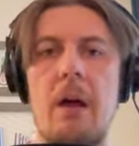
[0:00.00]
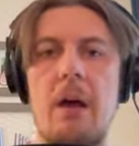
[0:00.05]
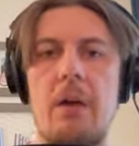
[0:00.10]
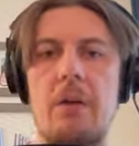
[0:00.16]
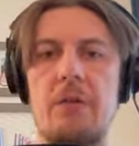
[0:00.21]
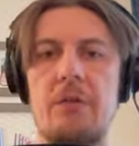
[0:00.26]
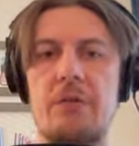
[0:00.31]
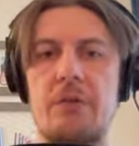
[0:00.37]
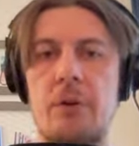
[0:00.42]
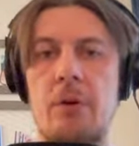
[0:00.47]

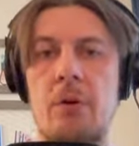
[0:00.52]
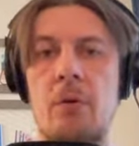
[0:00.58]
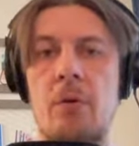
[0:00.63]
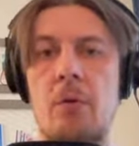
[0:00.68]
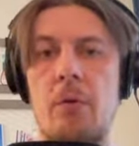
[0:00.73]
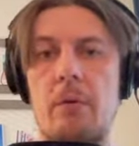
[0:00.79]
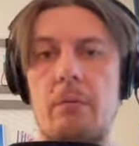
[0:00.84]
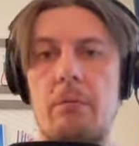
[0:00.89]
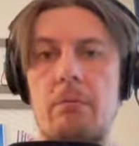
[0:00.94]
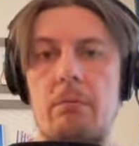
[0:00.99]

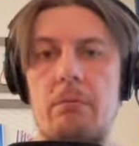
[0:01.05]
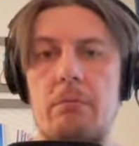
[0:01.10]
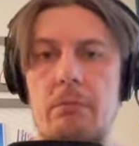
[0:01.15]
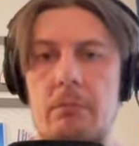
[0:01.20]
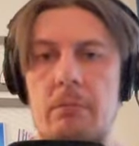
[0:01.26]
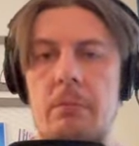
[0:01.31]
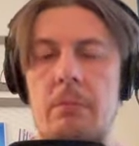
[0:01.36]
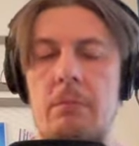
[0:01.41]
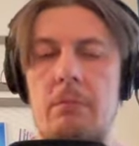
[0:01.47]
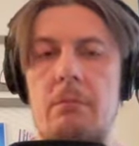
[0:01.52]
so
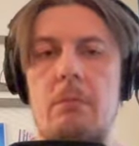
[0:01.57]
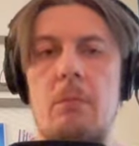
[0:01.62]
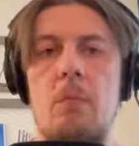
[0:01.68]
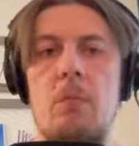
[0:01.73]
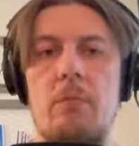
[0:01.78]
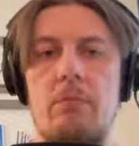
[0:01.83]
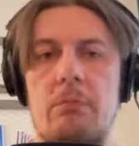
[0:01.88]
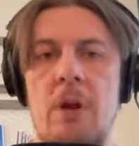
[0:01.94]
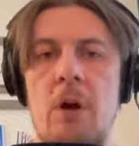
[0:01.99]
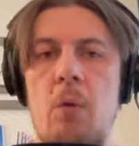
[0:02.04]

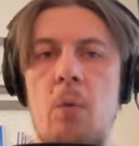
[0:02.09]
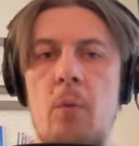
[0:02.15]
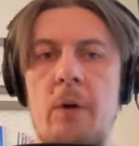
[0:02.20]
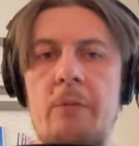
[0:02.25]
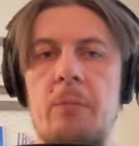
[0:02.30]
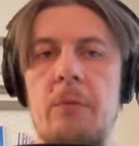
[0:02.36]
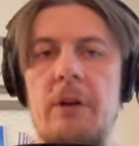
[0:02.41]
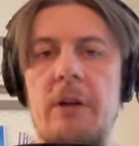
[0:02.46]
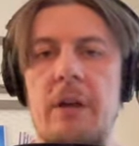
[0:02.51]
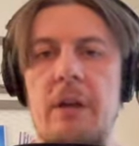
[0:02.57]
now when
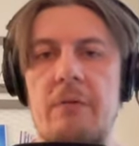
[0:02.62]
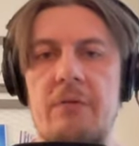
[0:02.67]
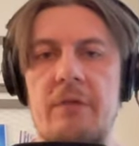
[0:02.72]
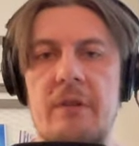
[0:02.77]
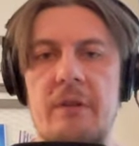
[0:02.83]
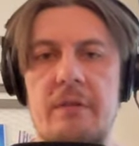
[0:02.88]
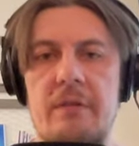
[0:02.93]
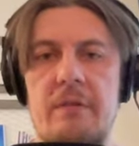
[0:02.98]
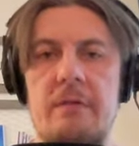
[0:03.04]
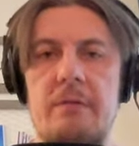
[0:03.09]
we have
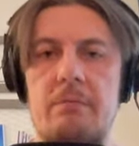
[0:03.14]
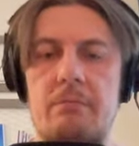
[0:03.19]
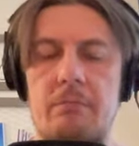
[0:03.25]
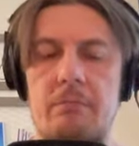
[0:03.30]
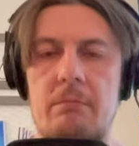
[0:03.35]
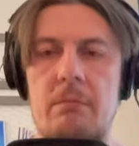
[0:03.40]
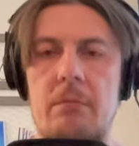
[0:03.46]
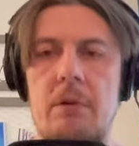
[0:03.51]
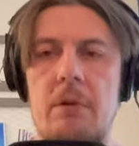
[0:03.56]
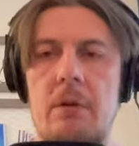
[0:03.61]
this
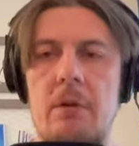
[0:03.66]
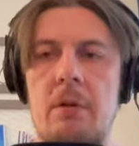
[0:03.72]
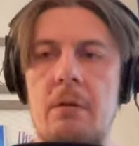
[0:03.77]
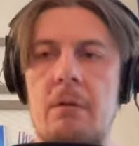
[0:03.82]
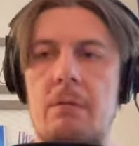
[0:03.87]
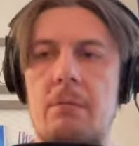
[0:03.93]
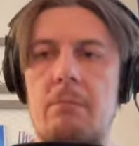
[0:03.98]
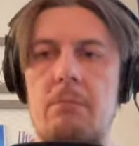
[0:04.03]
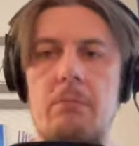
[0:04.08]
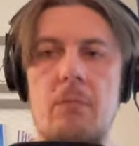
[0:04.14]

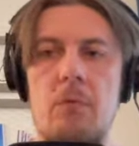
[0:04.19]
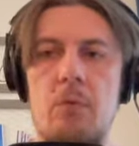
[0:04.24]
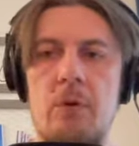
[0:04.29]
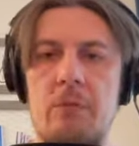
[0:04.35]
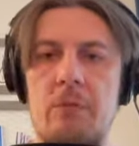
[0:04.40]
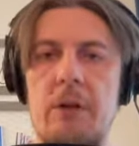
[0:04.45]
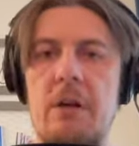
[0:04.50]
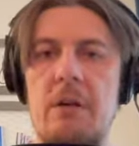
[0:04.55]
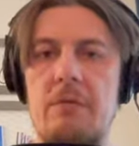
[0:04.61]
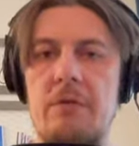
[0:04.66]
um, when
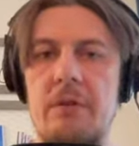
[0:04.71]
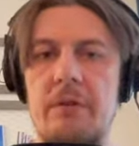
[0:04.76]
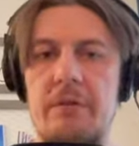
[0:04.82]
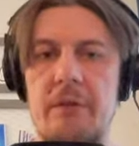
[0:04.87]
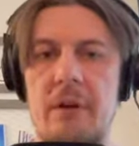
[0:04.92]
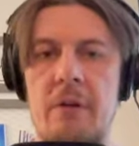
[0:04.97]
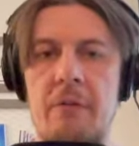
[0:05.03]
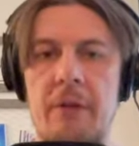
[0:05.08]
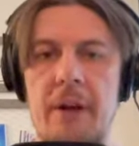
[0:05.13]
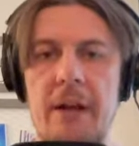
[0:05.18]
we have this
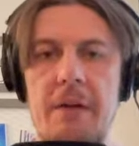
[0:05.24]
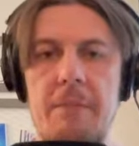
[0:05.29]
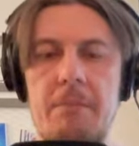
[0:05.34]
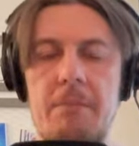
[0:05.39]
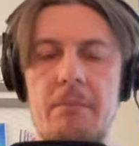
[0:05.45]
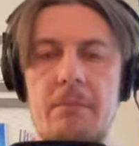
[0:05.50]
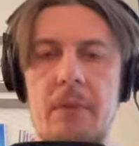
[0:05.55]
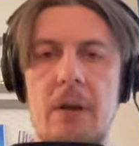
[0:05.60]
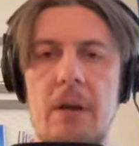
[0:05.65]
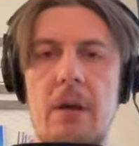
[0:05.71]
array,
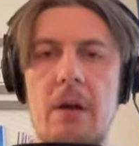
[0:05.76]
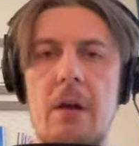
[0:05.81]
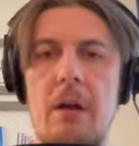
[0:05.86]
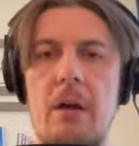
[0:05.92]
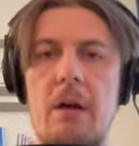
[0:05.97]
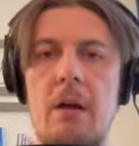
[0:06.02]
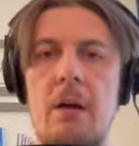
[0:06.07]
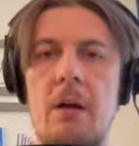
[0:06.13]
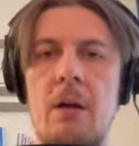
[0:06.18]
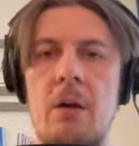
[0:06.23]

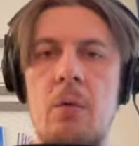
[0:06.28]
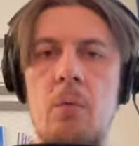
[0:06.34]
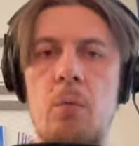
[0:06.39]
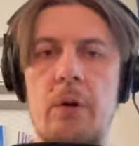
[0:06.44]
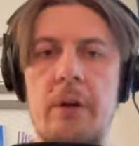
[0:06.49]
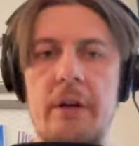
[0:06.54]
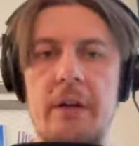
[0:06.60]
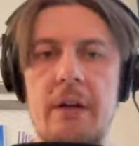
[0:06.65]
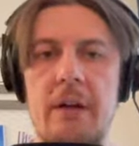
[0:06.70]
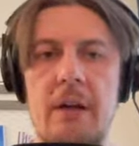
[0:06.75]
uh,
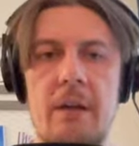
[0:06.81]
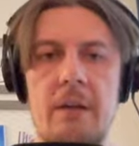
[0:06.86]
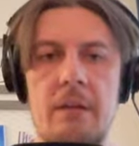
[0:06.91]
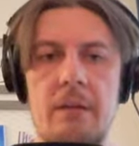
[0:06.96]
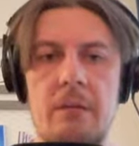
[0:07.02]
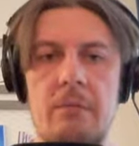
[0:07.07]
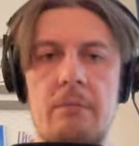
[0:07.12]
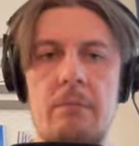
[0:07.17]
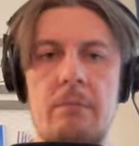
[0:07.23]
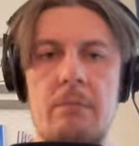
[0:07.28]
we
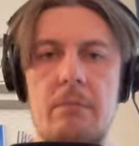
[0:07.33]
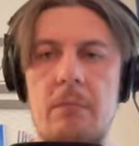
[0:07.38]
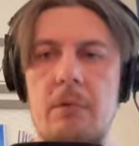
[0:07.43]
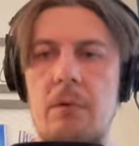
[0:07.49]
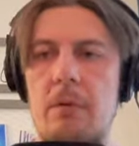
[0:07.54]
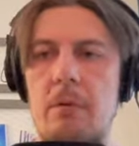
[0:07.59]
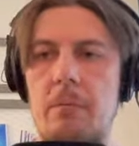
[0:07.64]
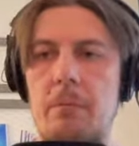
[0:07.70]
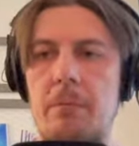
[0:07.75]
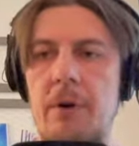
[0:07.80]
can
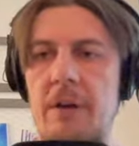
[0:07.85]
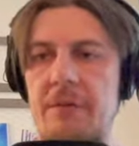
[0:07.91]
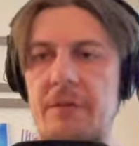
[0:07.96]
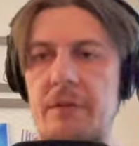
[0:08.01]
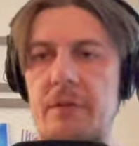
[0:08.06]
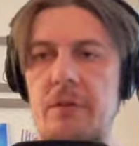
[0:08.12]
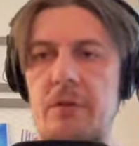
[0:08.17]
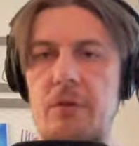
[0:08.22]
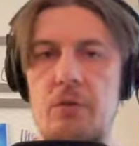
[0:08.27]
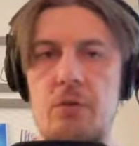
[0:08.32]
pass
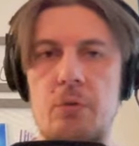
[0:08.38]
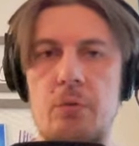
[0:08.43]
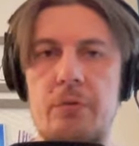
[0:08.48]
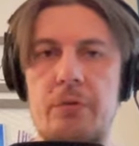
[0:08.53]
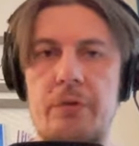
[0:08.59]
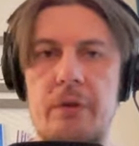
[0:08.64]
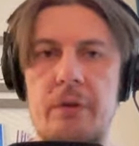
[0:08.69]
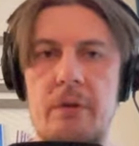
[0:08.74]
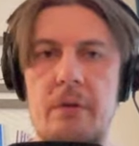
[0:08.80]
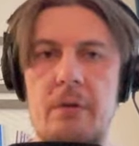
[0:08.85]
it to
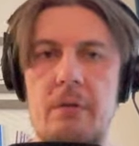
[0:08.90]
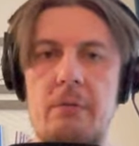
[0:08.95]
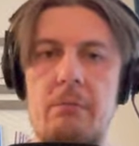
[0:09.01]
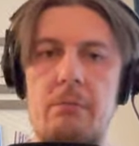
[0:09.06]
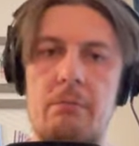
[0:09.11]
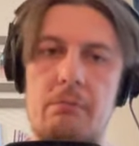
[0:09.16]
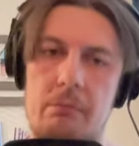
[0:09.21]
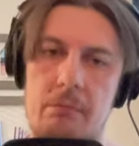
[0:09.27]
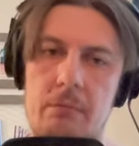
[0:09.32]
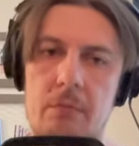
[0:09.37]
the
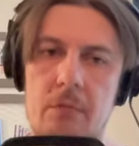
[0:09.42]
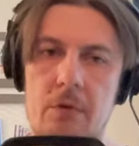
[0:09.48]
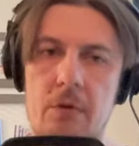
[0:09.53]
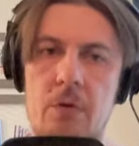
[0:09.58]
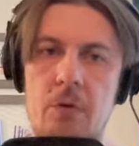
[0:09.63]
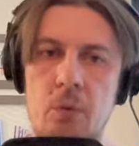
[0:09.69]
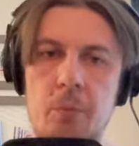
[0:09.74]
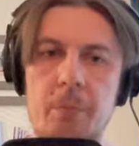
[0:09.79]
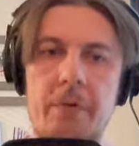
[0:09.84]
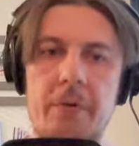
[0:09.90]

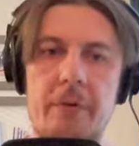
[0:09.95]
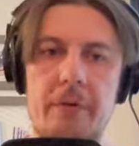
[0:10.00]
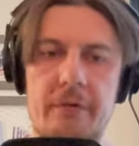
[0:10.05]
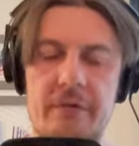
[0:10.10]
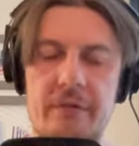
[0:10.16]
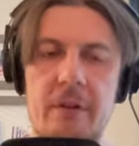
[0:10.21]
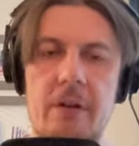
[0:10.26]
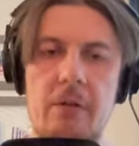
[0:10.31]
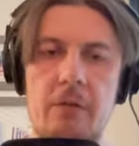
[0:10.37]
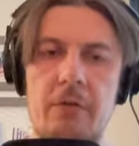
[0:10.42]
looper
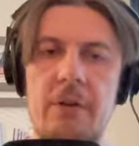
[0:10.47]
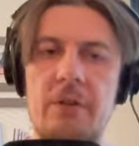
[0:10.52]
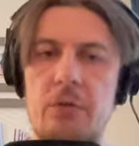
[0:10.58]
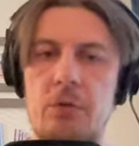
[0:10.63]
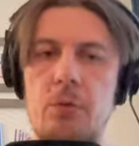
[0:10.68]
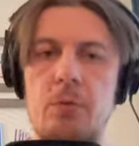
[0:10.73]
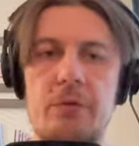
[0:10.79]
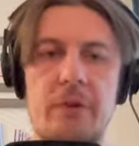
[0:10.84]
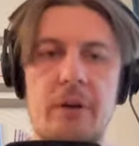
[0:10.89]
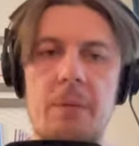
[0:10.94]
itself and
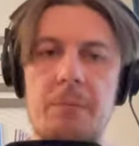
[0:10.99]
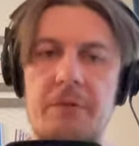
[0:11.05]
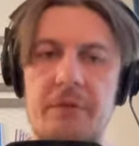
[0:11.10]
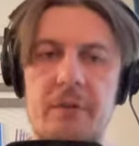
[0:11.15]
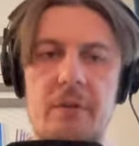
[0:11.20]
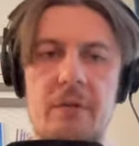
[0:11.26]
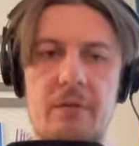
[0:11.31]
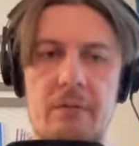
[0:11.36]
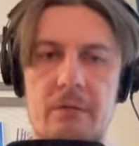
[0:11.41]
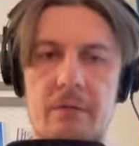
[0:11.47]
do
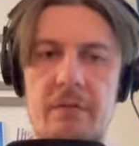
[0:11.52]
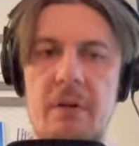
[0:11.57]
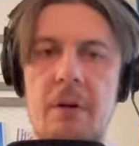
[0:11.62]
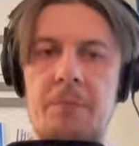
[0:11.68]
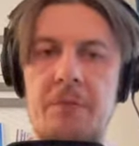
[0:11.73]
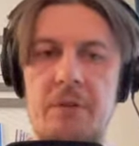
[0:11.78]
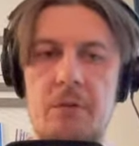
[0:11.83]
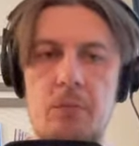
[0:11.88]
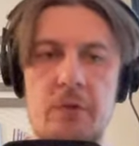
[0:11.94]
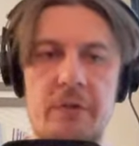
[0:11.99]
something
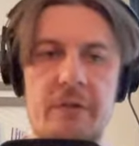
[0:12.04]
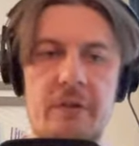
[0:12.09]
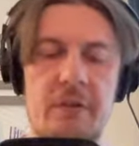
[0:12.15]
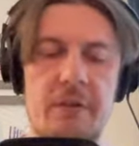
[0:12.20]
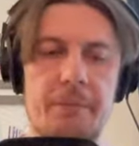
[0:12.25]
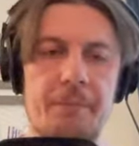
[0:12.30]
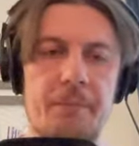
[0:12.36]
something with it.